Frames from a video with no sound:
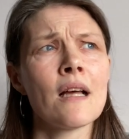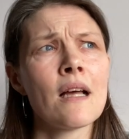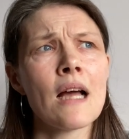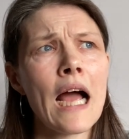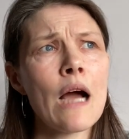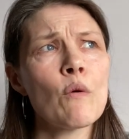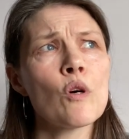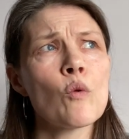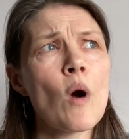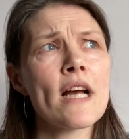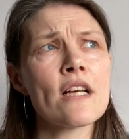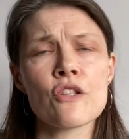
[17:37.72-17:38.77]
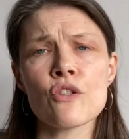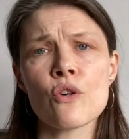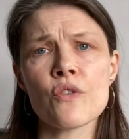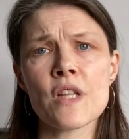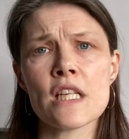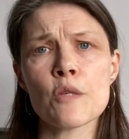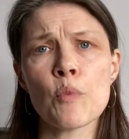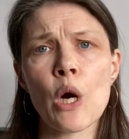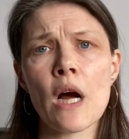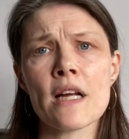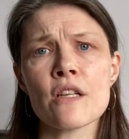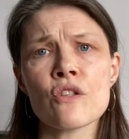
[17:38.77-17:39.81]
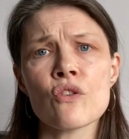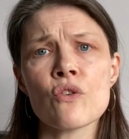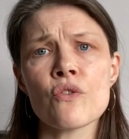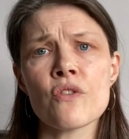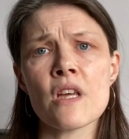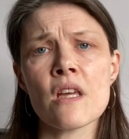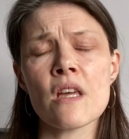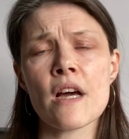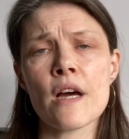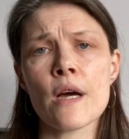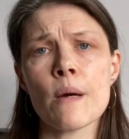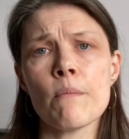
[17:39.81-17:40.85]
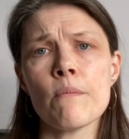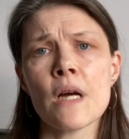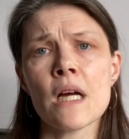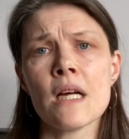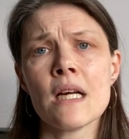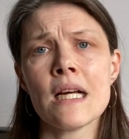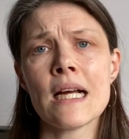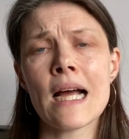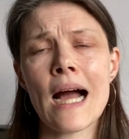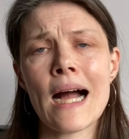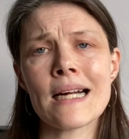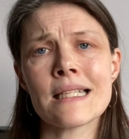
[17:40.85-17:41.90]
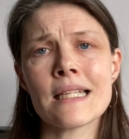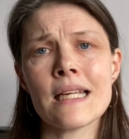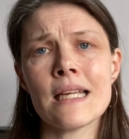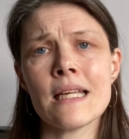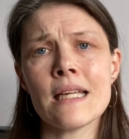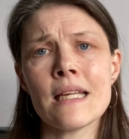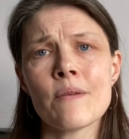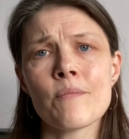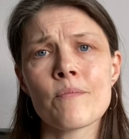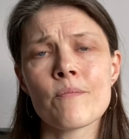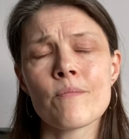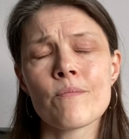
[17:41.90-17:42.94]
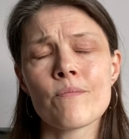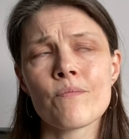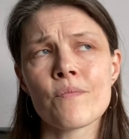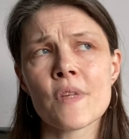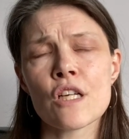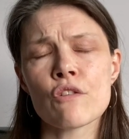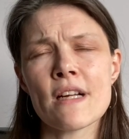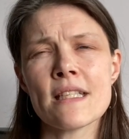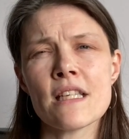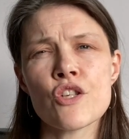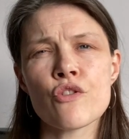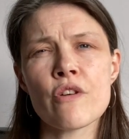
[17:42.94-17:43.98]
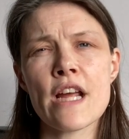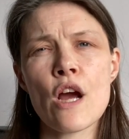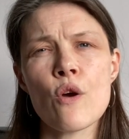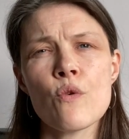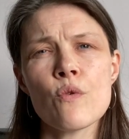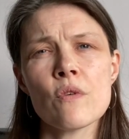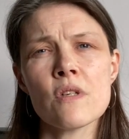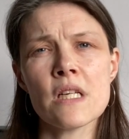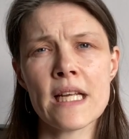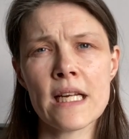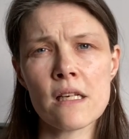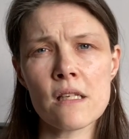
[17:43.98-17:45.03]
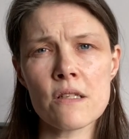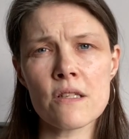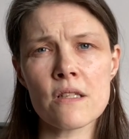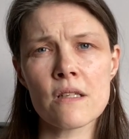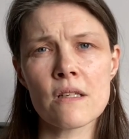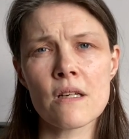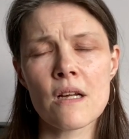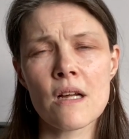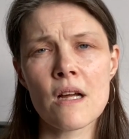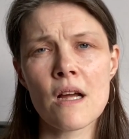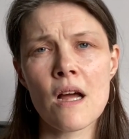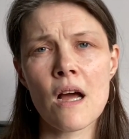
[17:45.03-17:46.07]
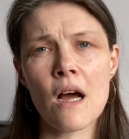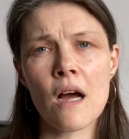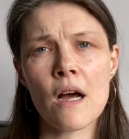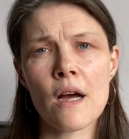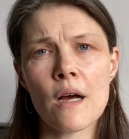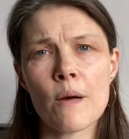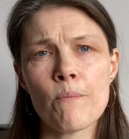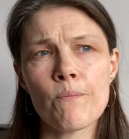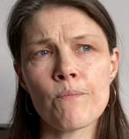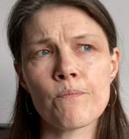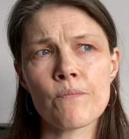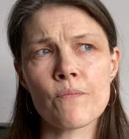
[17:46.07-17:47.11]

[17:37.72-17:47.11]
how or why I saw this, but I saw the Addi Crazy Trio needles, and